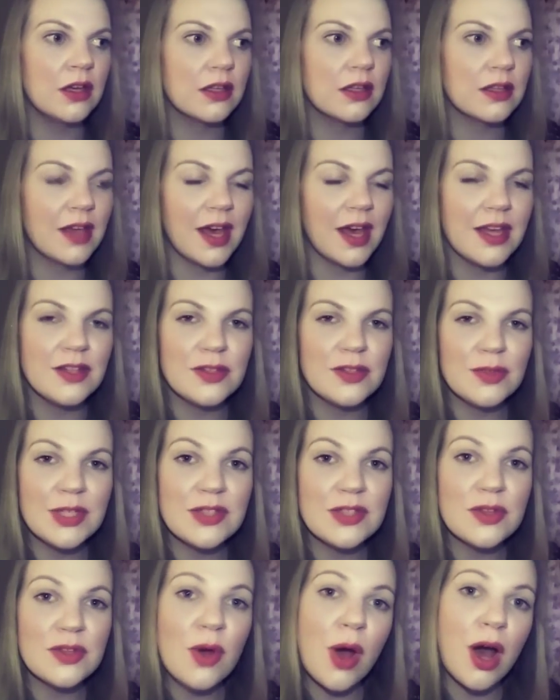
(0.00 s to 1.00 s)
catering
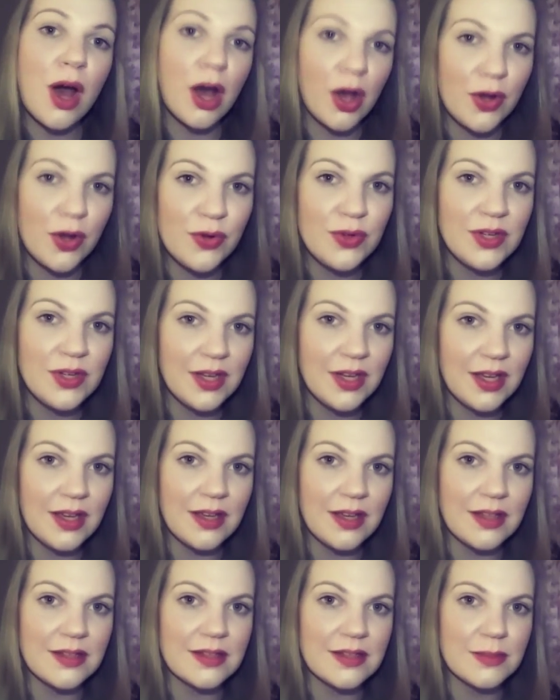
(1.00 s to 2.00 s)
to our own
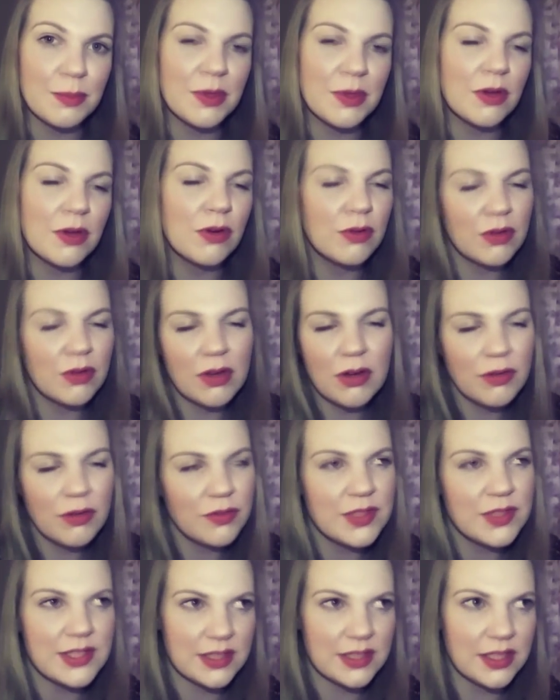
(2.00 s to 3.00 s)
needs, but
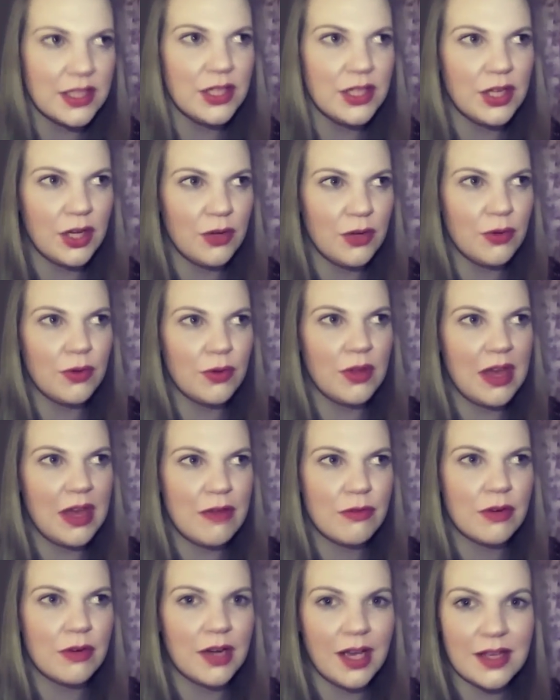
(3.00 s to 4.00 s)
obviously, you know,
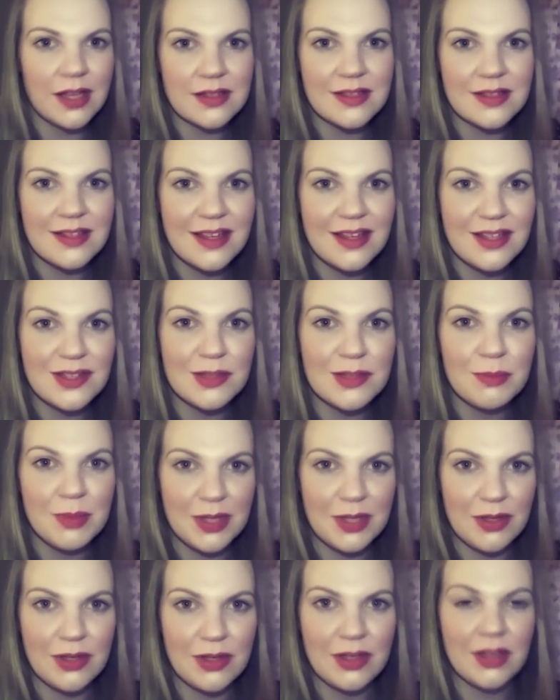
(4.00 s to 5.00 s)
everyone has a need to
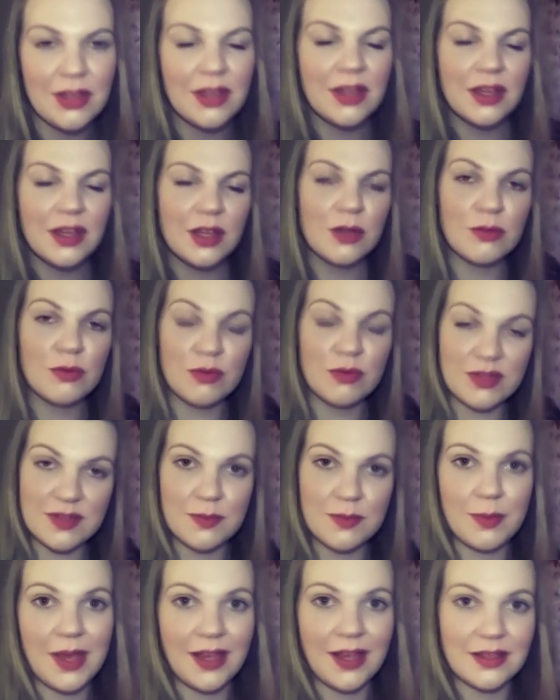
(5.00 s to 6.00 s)
be
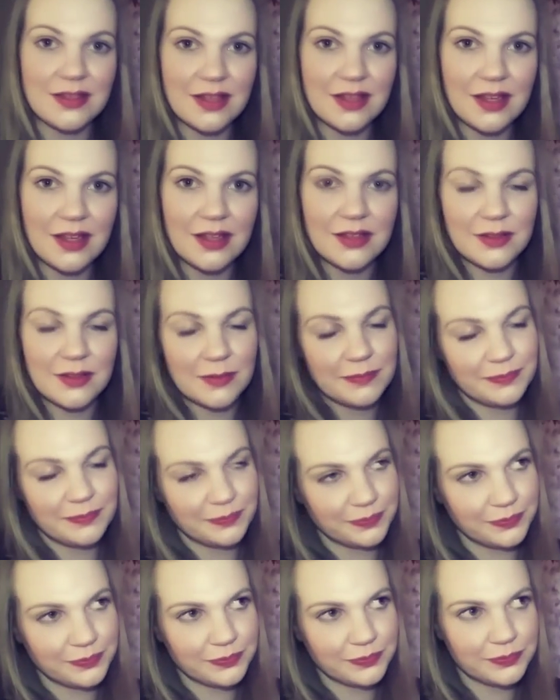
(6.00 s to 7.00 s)
respected
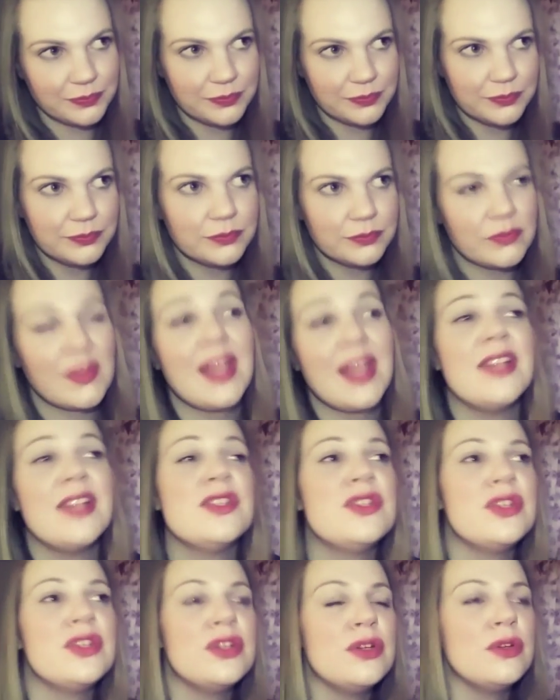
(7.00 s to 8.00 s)
and
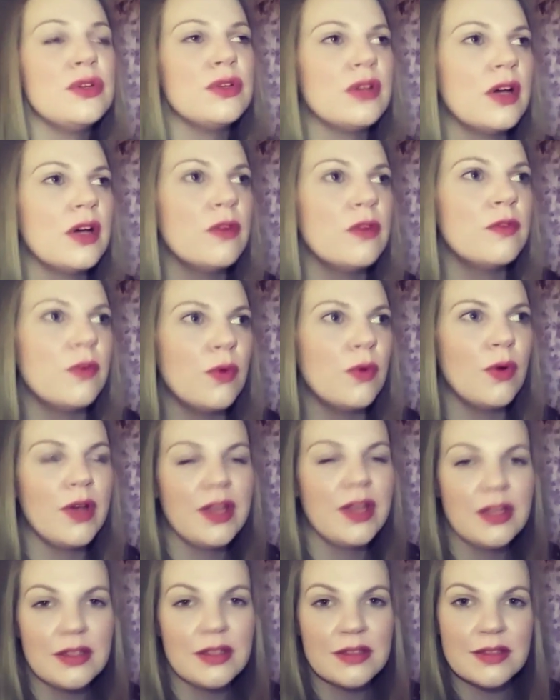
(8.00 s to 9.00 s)
to
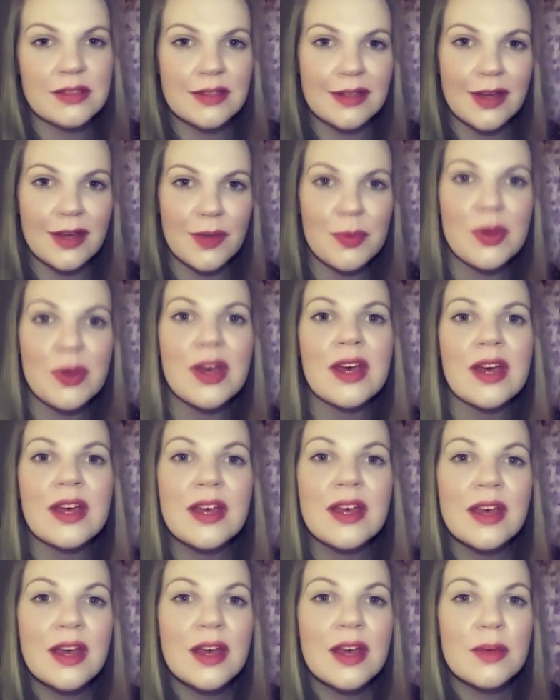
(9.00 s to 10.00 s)
avoid, you know, put
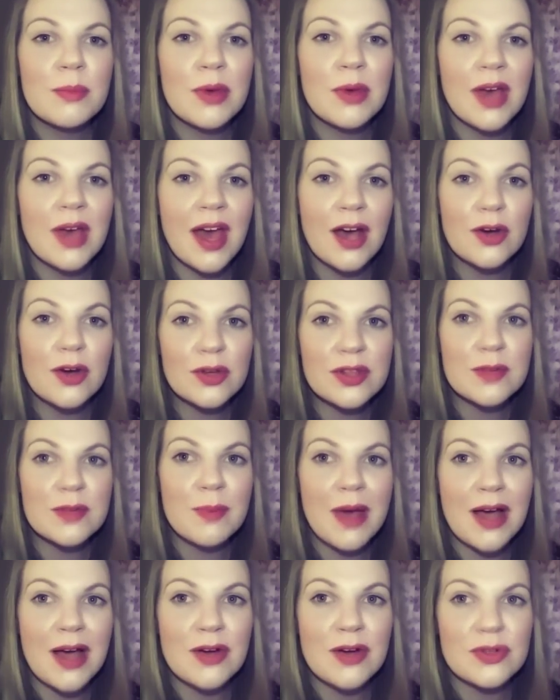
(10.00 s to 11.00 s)
put healthy
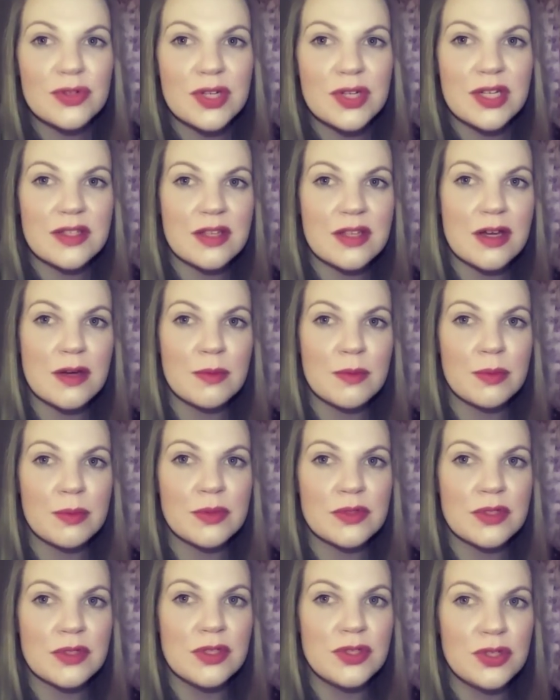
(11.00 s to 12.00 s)
boundaries up
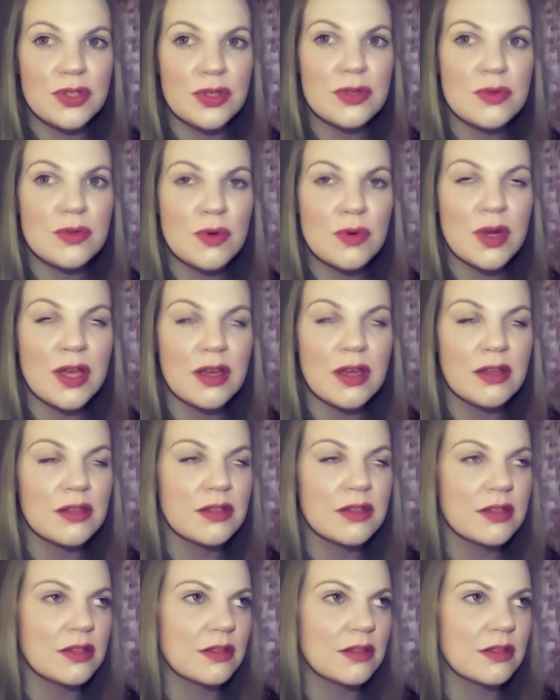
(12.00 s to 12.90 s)
to do with